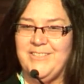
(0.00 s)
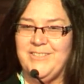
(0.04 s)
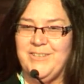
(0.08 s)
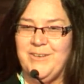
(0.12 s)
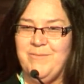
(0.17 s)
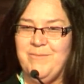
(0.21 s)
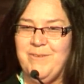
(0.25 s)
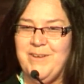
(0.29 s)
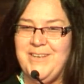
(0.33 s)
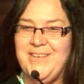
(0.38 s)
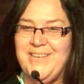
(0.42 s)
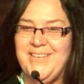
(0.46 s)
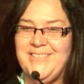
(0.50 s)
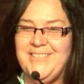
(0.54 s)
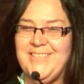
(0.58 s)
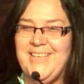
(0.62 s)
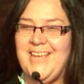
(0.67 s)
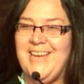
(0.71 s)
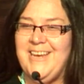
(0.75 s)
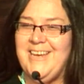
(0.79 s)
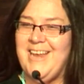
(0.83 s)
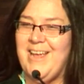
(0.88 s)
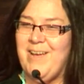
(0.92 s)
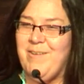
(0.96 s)
So when you
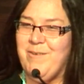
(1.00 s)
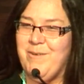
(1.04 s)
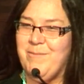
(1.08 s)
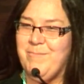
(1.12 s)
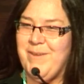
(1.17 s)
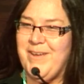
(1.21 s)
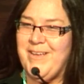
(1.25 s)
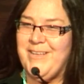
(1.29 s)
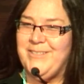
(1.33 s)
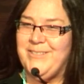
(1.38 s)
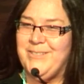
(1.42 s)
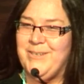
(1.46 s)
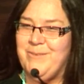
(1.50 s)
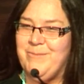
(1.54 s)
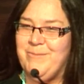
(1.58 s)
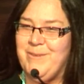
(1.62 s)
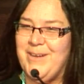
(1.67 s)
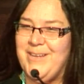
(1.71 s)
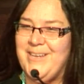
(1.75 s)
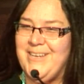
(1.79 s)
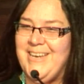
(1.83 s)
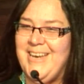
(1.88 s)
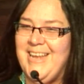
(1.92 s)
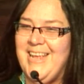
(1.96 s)
say, now our minds are
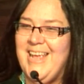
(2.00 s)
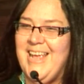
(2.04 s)
one,